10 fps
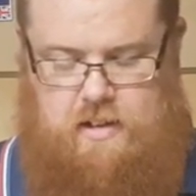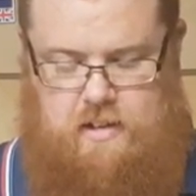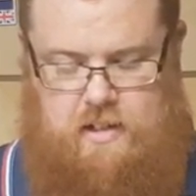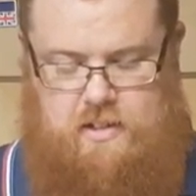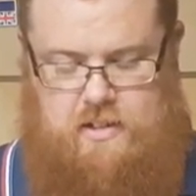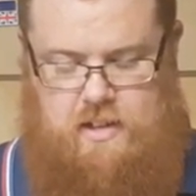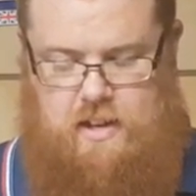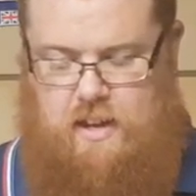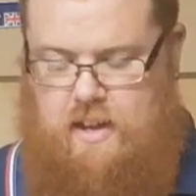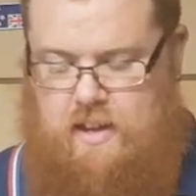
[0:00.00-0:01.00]
let's
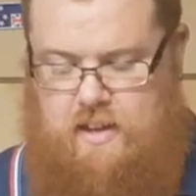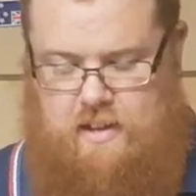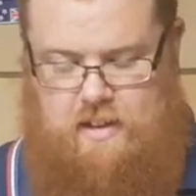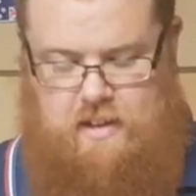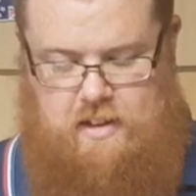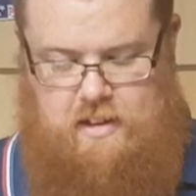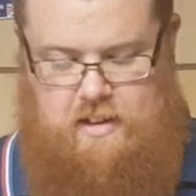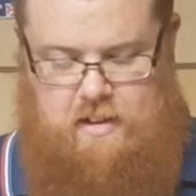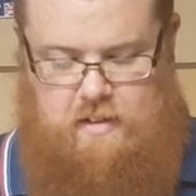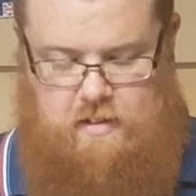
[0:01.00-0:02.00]
see
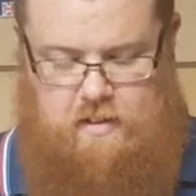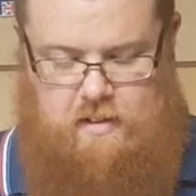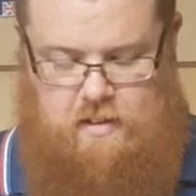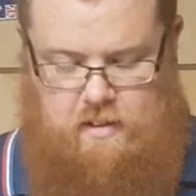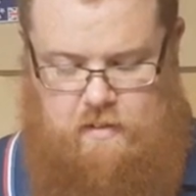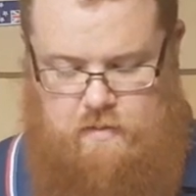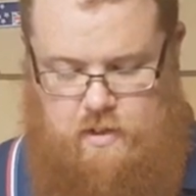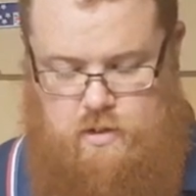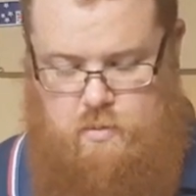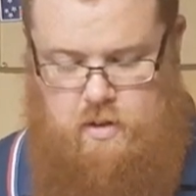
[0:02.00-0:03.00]
if
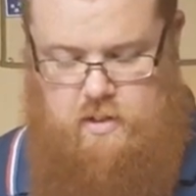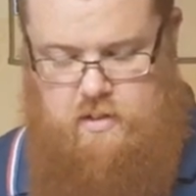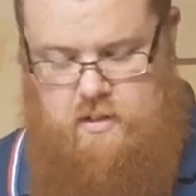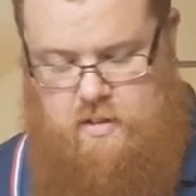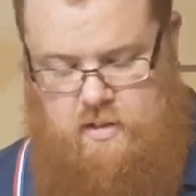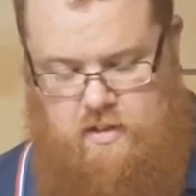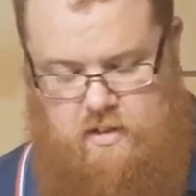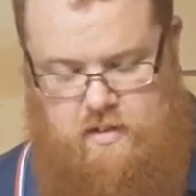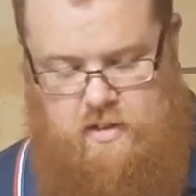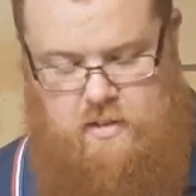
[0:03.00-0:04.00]
this one is
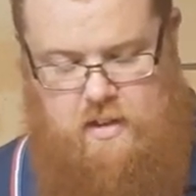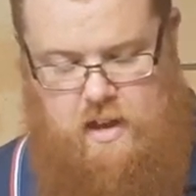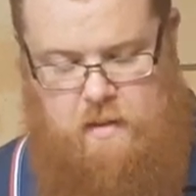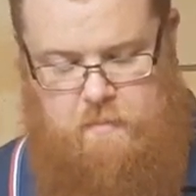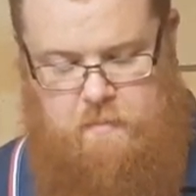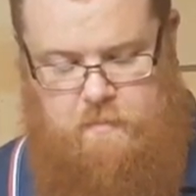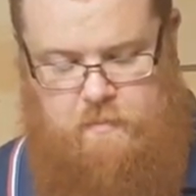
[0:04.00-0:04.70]
the same.